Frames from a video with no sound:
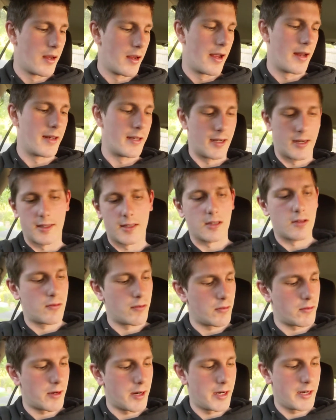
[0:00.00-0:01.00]
and dances
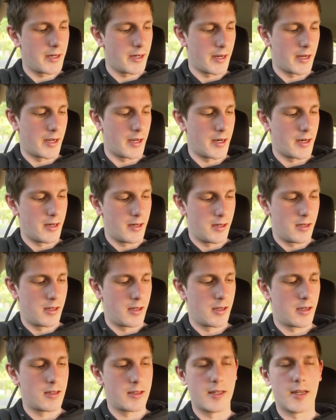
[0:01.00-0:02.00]
for rain and
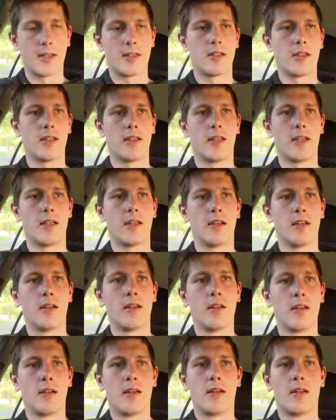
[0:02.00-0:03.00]
essentially
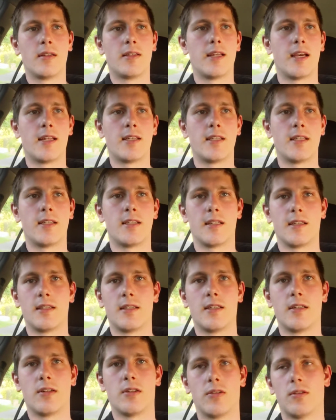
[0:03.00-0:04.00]
dances
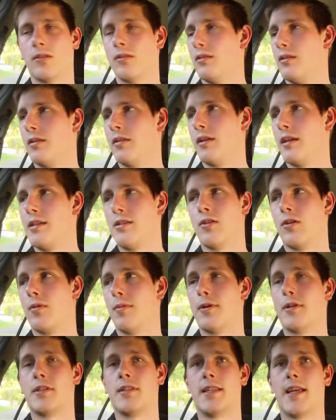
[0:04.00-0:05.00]
until he's
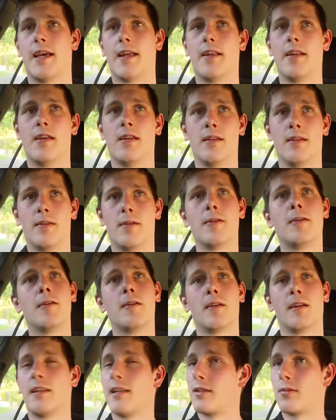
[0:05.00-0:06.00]
almost dead,
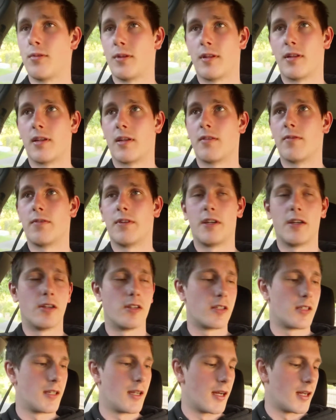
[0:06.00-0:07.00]
and that's where the
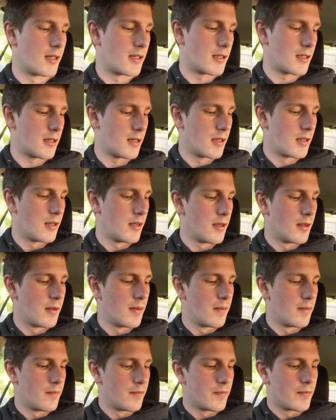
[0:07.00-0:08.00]
video starts.
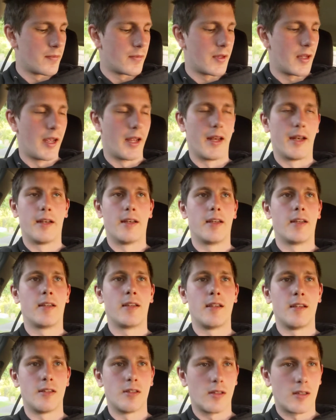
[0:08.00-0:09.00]
And
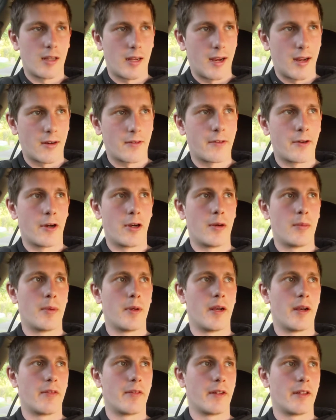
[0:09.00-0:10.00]
he's out of hope
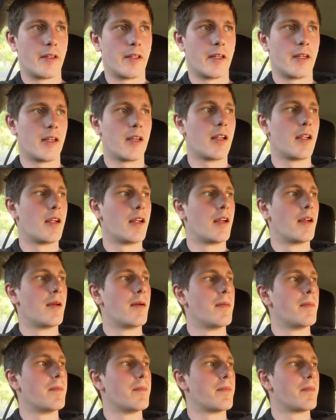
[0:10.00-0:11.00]
and everything,
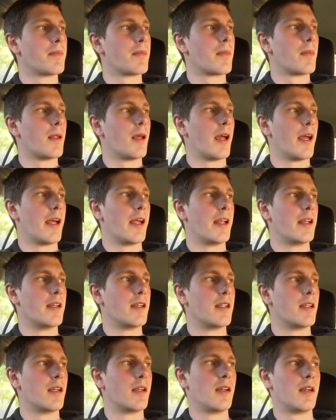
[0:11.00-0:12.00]

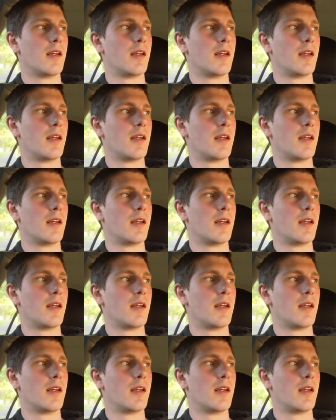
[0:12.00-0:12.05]
and